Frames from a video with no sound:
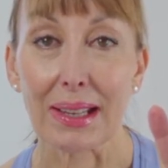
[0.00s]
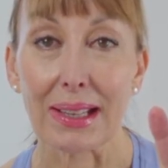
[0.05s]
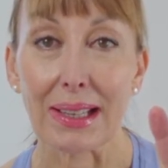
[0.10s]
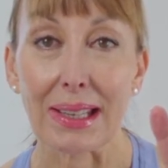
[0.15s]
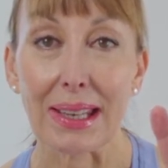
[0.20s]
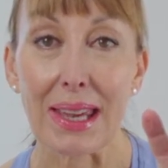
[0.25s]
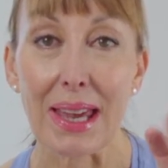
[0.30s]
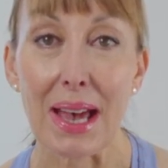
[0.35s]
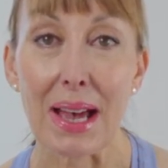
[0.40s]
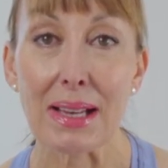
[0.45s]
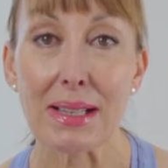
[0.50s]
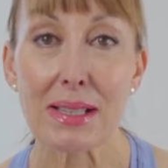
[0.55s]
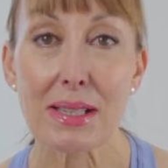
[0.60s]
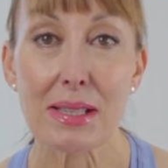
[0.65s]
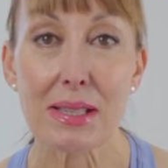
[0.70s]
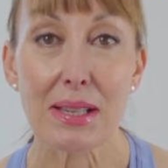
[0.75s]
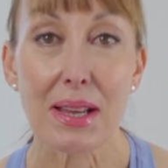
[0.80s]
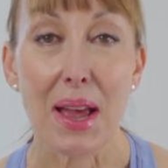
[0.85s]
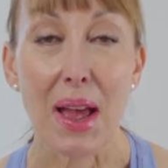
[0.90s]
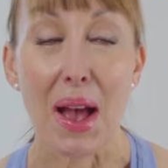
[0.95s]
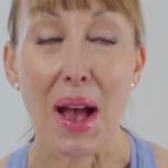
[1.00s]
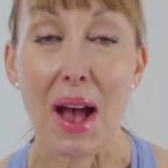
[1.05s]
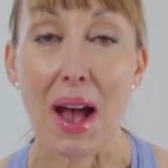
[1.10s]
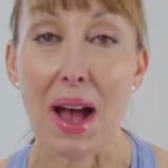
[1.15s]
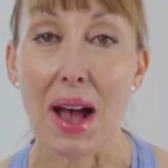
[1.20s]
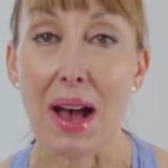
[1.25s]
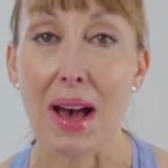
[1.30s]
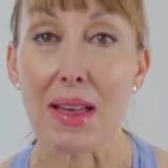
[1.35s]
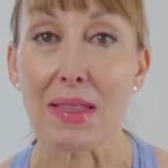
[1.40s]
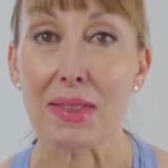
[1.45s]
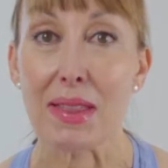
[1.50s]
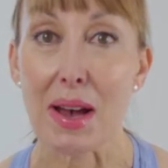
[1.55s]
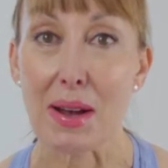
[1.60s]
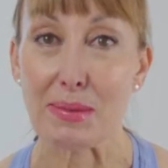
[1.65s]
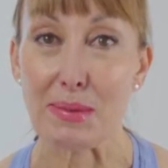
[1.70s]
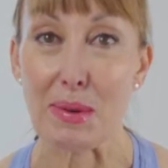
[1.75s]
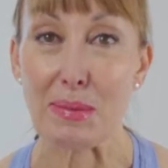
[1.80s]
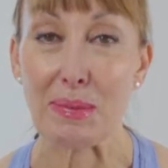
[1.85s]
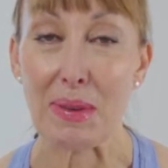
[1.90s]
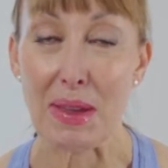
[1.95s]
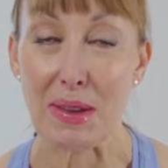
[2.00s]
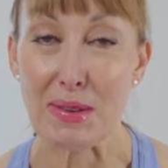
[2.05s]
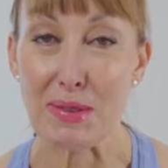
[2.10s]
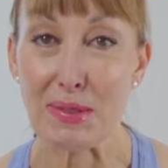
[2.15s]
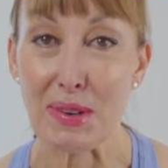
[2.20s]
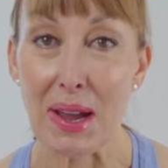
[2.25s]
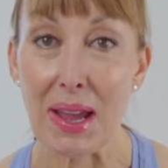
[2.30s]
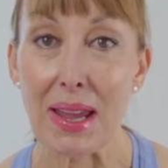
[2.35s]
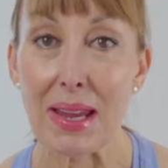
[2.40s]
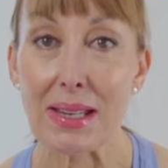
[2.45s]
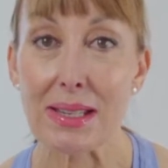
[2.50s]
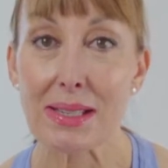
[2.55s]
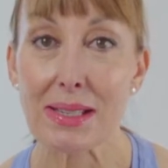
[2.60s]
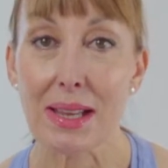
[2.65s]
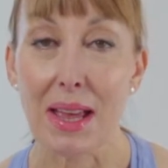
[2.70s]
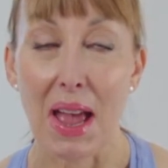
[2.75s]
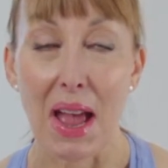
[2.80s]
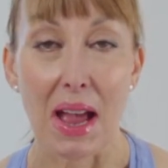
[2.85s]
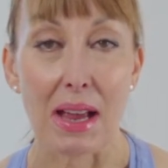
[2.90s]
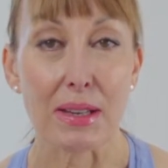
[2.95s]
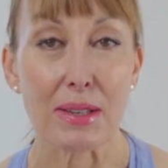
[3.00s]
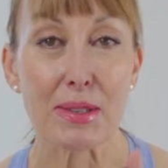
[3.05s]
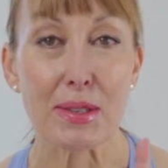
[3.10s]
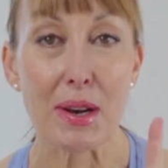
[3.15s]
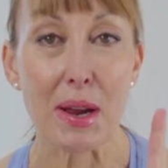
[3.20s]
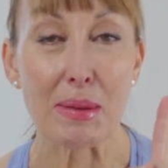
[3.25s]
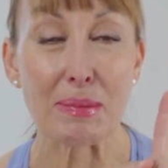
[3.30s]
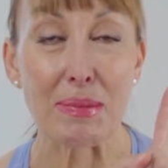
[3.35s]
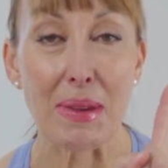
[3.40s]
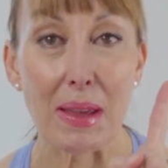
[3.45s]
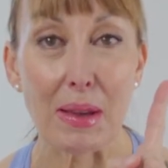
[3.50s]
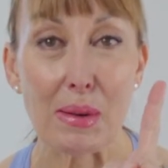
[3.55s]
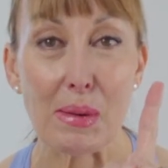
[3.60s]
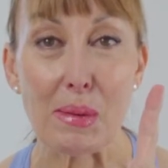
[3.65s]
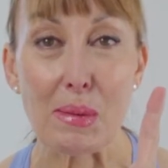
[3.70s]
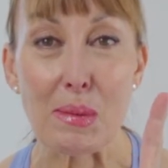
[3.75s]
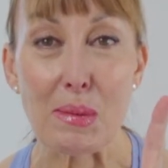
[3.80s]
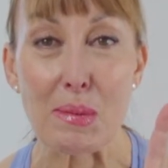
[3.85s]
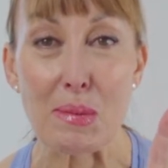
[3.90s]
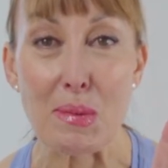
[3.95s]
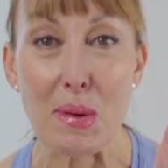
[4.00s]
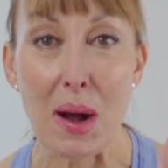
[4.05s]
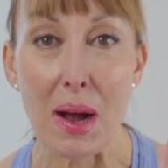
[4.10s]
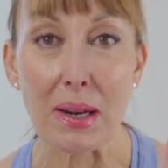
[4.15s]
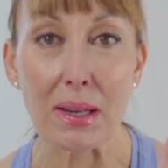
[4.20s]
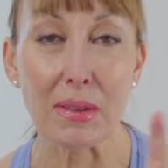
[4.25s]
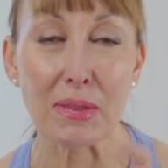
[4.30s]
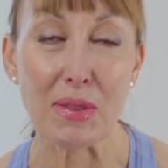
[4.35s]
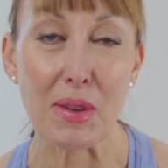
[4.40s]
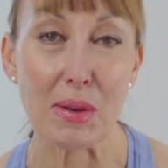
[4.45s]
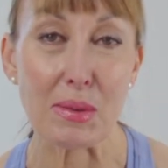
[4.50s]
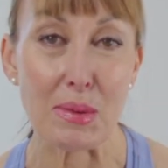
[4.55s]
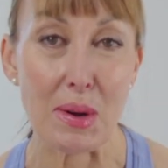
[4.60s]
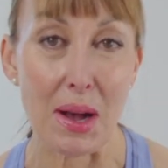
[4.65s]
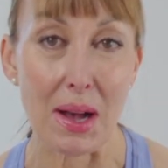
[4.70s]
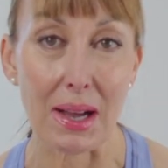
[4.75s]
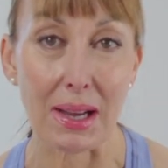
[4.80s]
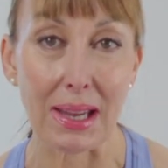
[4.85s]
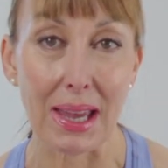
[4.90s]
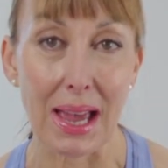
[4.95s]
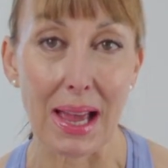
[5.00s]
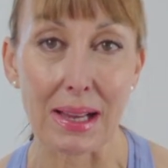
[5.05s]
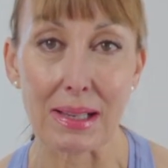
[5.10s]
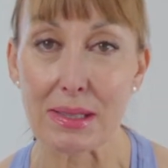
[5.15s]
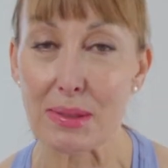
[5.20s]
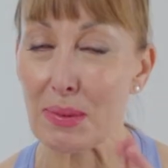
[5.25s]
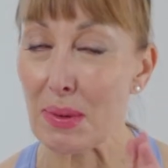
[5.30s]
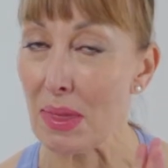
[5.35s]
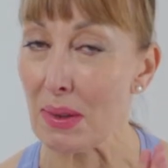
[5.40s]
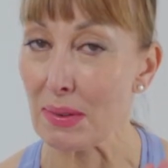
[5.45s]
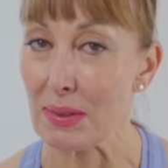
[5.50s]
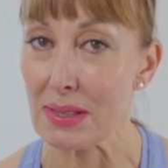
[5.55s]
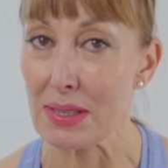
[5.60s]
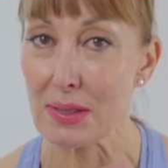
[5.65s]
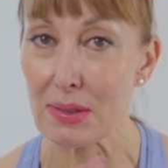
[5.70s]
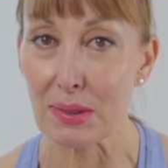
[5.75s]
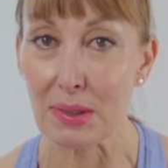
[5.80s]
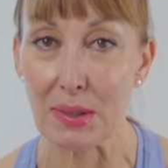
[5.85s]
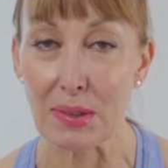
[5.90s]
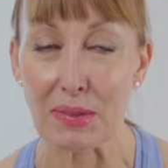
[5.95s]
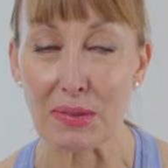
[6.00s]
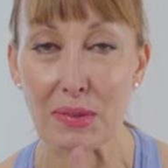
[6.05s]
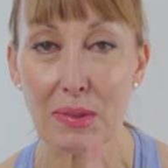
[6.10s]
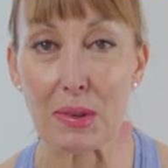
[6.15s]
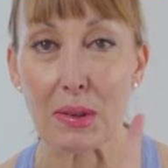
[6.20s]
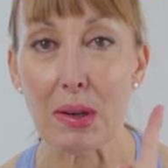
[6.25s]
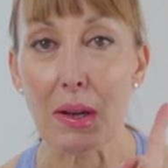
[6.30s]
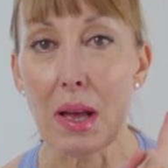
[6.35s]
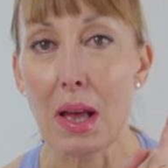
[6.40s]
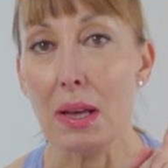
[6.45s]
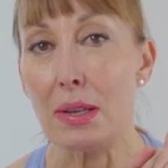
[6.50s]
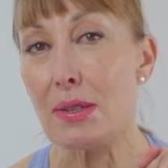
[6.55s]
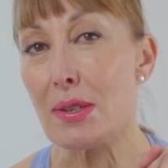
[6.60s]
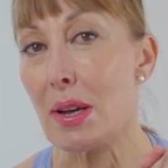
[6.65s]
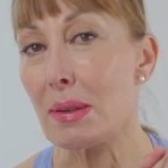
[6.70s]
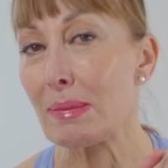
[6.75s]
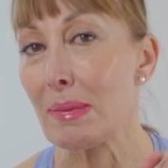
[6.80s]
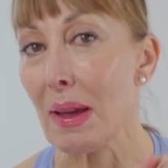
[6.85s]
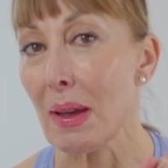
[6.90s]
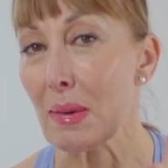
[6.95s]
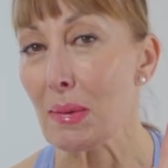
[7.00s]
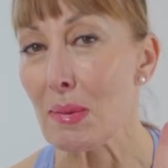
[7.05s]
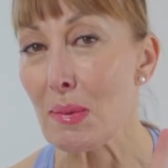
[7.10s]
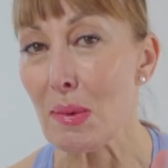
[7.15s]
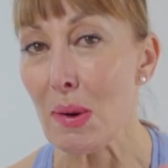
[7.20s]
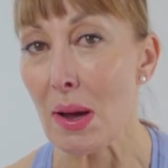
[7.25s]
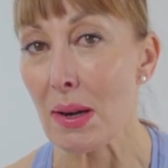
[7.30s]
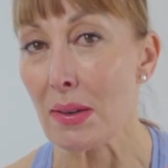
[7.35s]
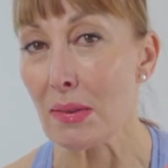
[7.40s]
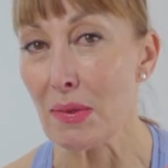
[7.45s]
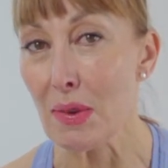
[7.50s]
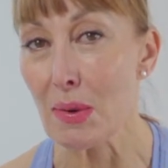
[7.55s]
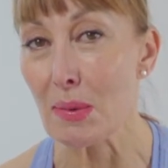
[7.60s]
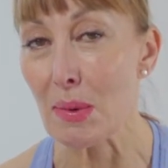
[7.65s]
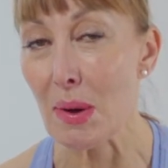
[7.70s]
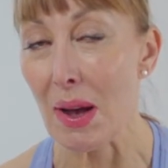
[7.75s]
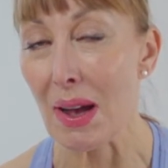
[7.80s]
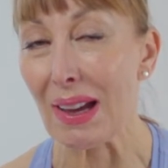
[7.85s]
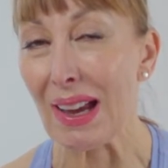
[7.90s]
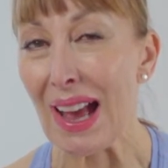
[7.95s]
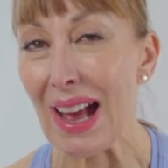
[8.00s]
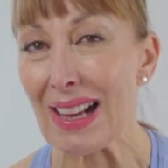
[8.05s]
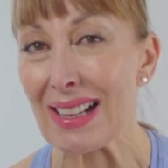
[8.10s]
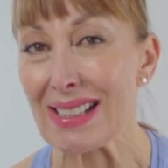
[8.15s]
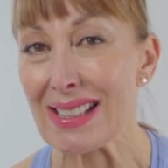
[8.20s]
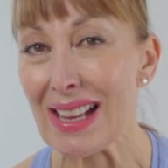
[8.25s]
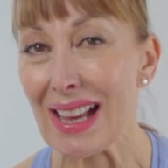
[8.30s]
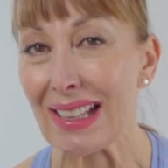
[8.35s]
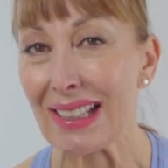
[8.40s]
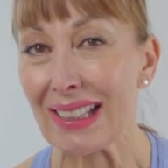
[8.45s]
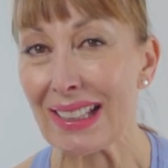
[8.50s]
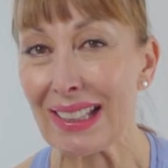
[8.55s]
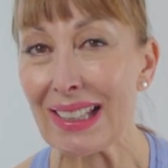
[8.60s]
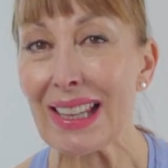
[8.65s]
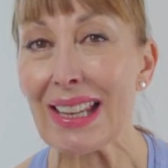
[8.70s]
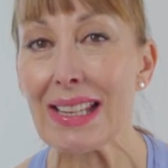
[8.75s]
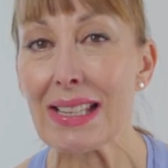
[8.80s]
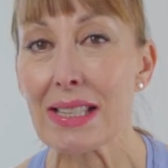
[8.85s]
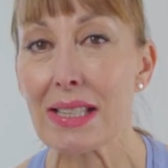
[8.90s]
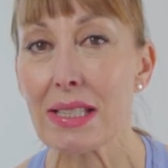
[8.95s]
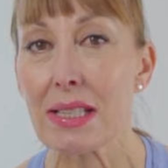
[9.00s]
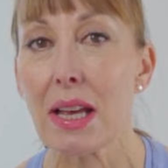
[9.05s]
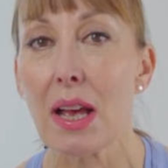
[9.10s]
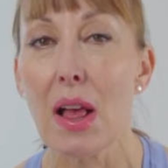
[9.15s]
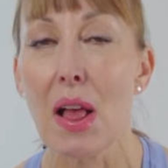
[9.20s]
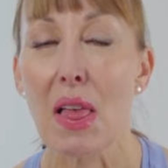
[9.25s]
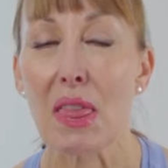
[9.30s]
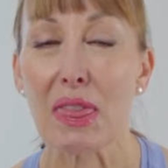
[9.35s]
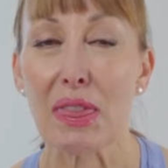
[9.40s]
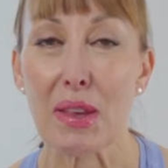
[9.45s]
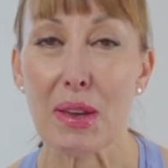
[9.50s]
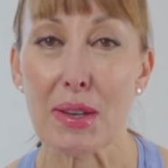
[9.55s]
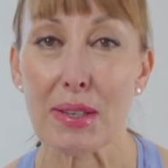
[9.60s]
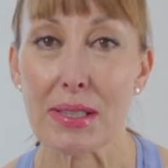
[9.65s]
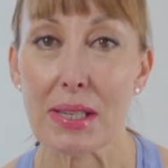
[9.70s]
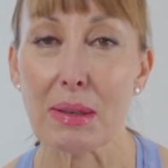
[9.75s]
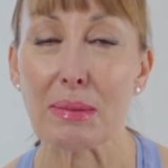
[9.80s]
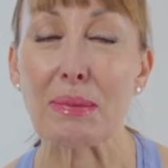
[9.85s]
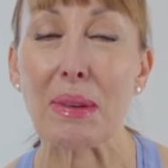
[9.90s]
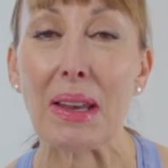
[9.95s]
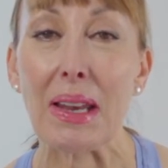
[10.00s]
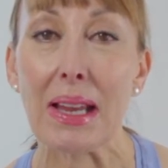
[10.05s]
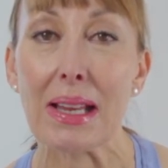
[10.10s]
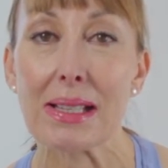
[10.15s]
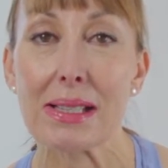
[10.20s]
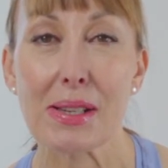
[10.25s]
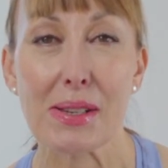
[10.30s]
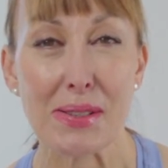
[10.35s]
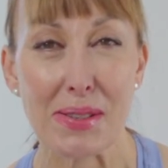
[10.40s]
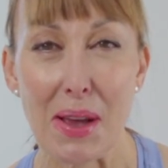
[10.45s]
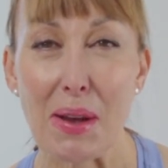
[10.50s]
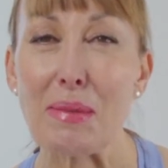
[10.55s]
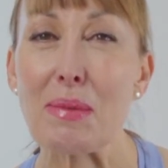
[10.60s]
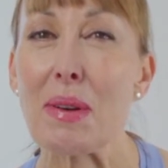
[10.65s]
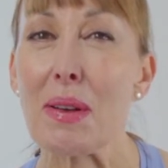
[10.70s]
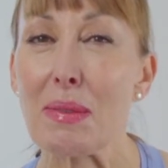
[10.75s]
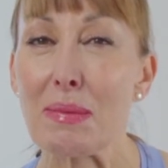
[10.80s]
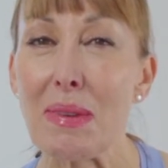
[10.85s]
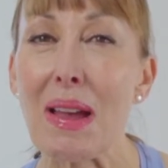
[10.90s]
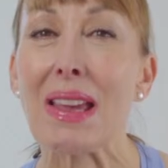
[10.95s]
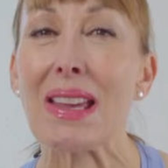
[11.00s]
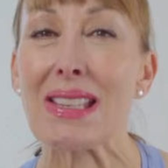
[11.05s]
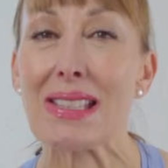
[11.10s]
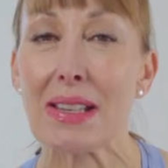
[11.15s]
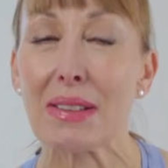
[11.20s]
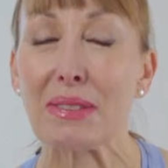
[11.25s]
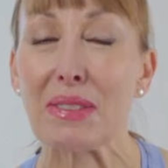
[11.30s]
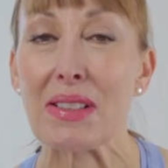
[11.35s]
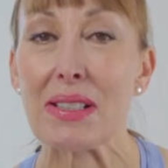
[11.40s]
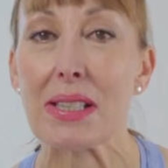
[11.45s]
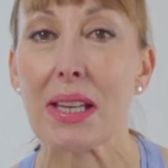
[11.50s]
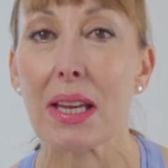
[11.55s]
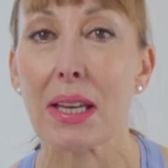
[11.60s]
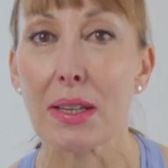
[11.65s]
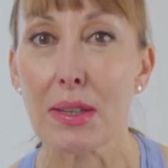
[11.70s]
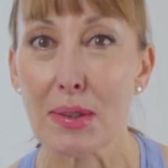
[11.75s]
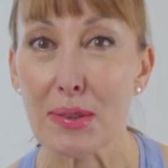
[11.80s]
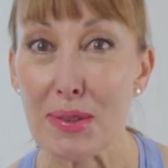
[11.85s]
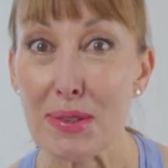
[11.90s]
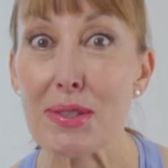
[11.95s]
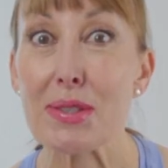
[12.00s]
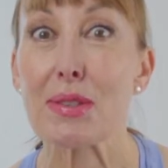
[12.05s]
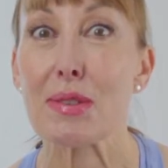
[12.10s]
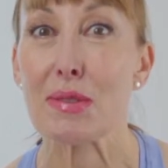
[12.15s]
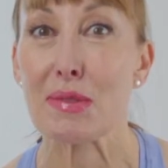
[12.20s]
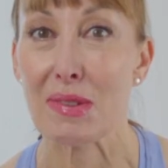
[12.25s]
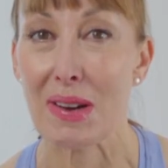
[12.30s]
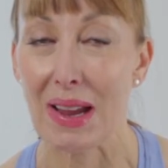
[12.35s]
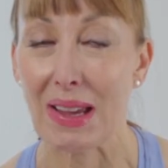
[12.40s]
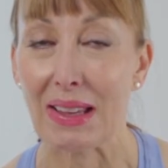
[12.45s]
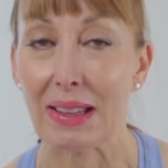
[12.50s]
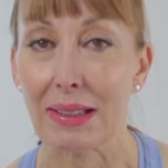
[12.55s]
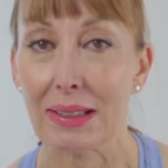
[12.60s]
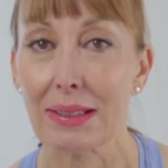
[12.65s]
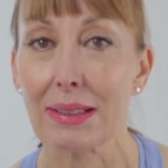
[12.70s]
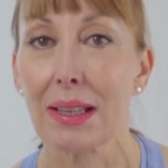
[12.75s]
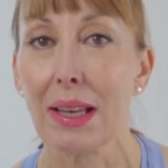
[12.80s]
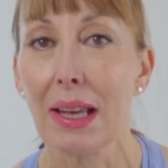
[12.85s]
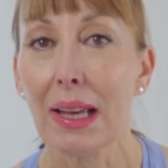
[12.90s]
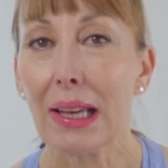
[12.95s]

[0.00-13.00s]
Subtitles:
Yes. That would be great, and try and make one of your workouts, whether it's 3 or 4, try and make one of your workouts at least 30 minutes, because that will make a difference in your strength.